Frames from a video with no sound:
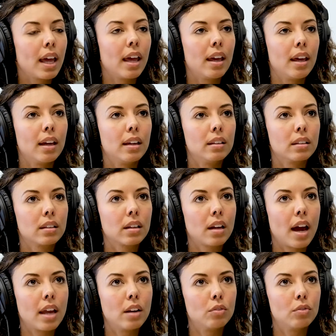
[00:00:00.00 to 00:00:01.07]
and
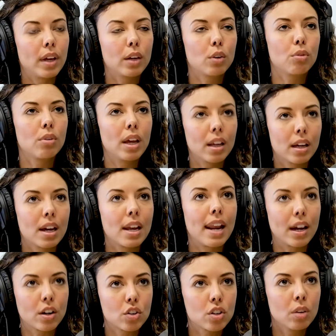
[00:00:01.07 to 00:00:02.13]
kind of like create a
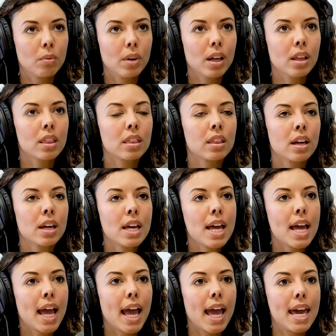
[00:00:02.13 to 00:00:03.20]
connection with.
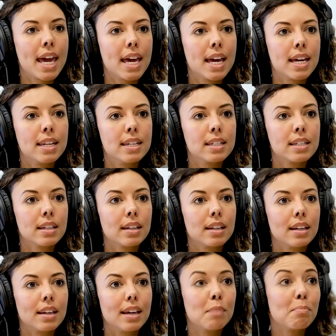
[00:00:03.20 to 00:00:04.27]
And
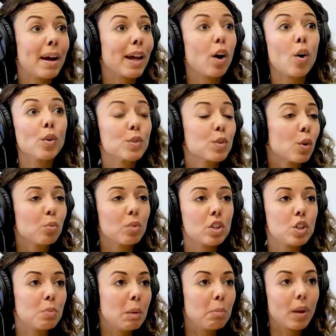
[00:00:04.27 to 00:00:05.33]
it might also
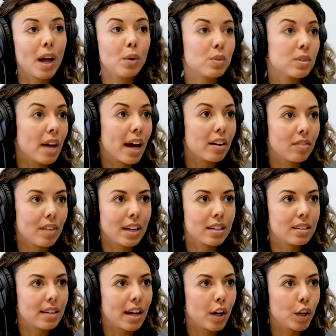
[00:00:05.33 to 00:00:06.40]
reach people outside of that
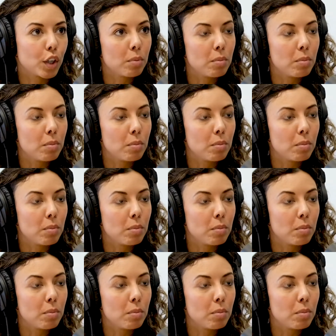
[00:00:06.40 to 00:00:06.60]
desired